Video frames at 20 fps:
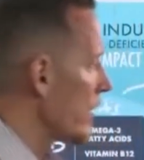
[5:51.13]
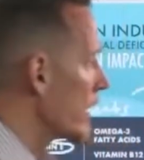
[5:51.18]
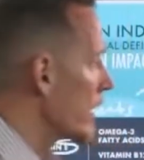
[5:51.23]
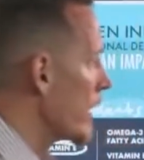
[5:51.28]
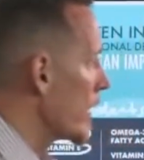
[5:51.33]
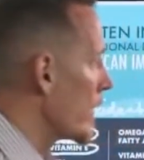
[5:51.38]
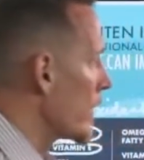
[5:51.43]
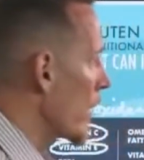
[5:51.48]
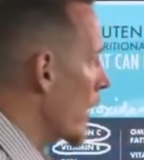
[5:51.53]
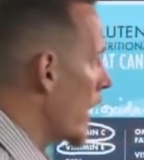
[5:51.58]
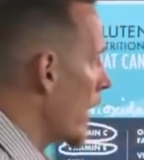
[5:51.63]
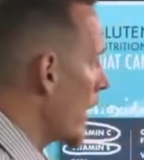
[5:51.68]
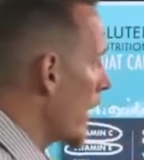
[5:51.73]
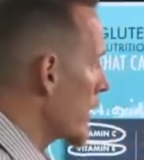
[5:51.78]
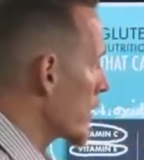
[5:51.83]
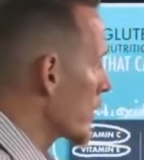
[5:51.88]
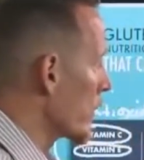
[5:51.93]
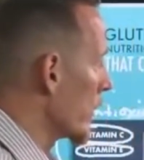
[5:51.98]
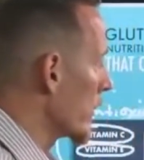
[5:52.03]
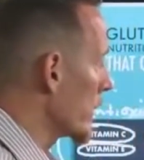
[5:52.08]
to give your
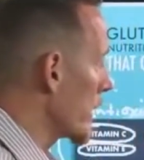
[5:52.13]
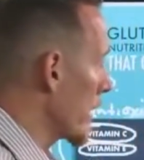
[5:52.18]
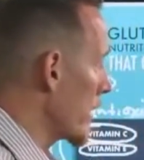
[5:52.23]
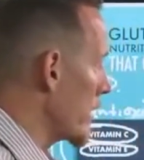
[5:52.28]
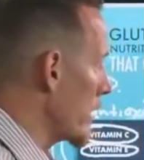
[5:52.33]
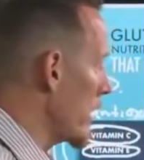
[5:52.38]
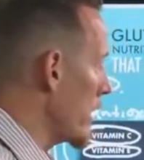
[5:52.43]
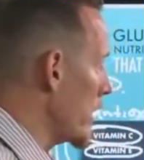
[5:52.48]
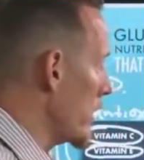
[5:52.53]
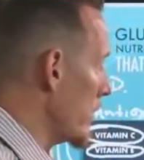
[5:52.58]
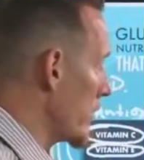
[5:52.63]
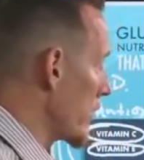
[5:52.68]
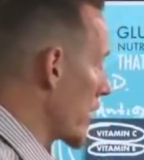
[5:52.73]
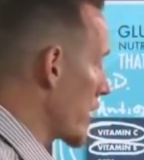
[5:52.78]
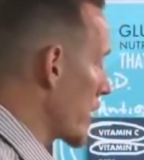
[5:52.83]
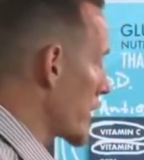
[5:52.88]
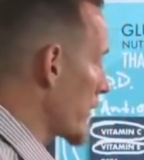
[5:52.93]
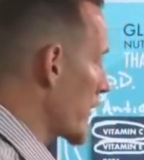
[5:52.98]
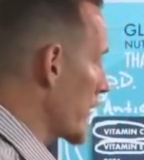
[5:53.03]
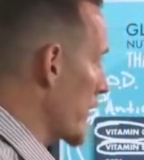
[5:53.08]
eyes what they need in
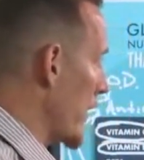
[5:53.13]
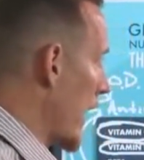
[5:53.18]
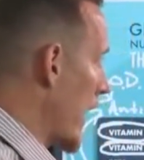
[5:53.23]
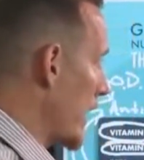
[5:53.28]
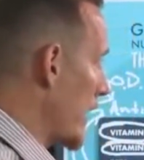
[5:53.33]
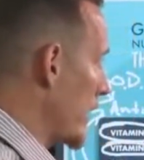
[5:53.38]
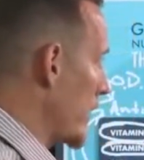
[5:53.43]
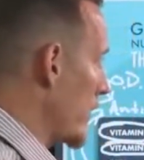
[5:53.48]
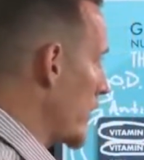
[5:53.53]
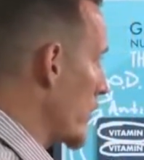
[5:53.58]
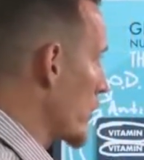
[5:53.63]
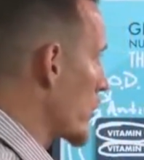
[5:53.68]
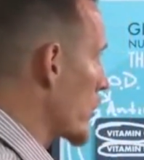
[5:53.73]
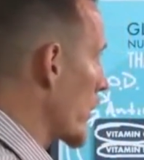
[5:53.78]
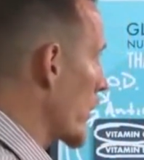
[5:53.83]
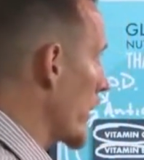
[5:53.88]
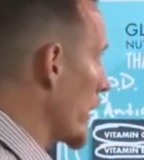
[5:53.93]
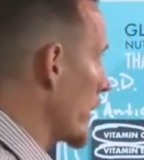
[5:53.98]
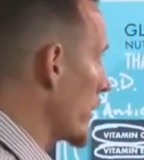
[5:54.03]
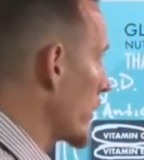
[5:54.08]
terms of that
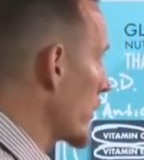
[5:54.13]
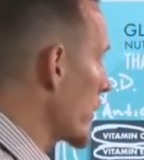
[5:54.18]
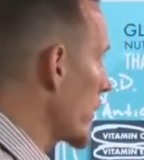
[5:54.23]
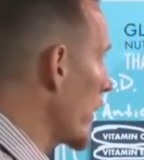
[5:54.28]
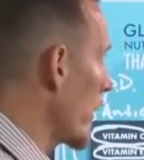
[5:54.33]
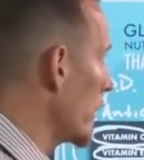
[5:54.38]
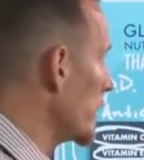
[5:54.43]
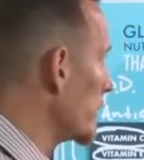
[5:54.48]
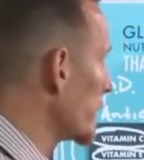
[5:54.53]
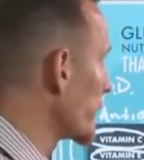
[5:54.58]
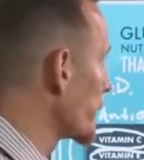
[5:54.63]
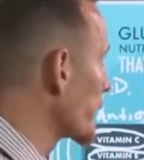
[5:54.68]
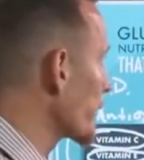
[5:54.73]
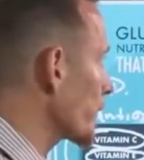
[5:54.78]
nutrient. So